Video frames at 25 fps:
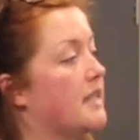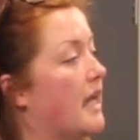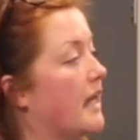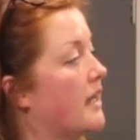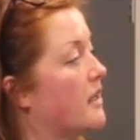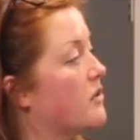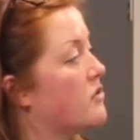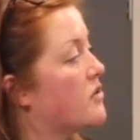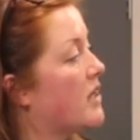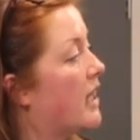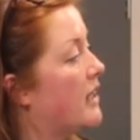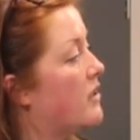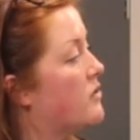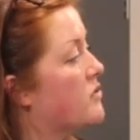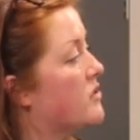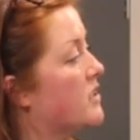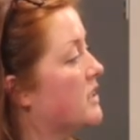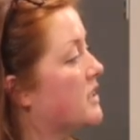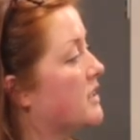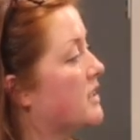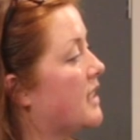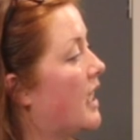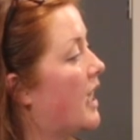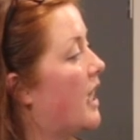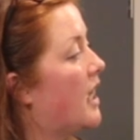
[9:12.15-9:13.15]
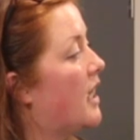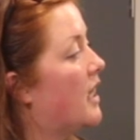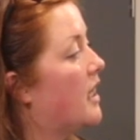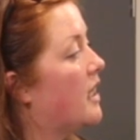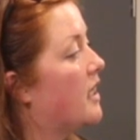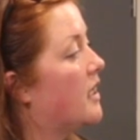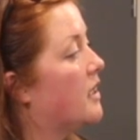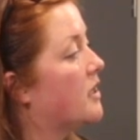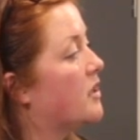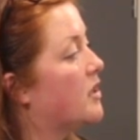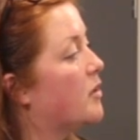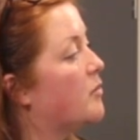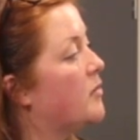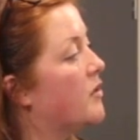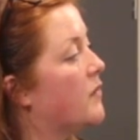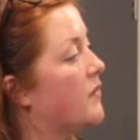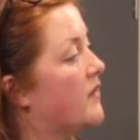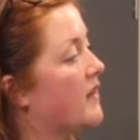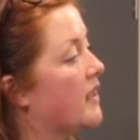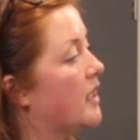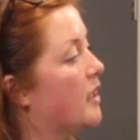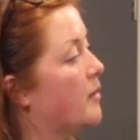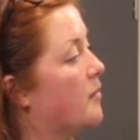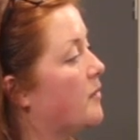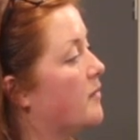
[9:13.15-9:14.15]
second challenge is that the
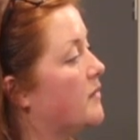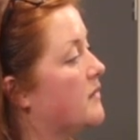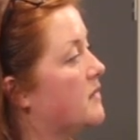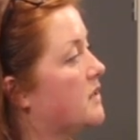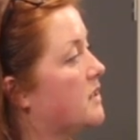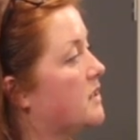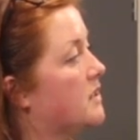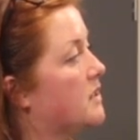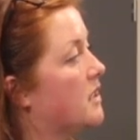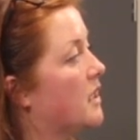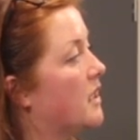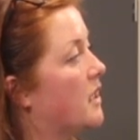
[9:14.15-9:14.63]
museum's